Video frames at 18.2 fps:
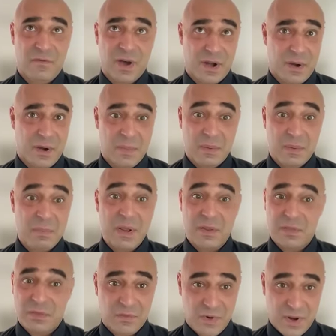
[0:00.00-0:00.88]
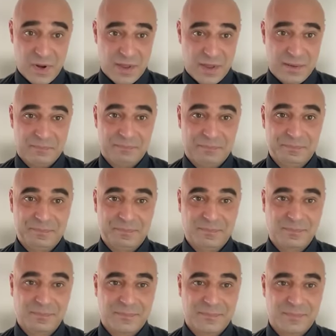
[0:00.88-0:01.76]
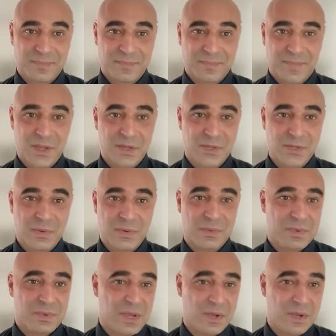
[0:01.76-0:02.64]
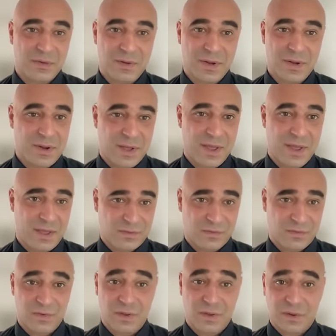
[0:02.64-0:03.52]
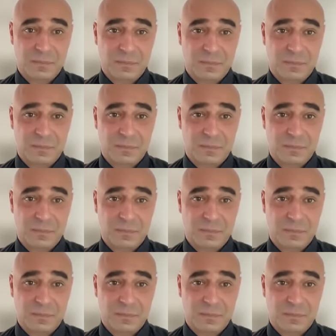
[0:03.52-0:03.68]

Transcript: vitamin B3. So nicotinic acid.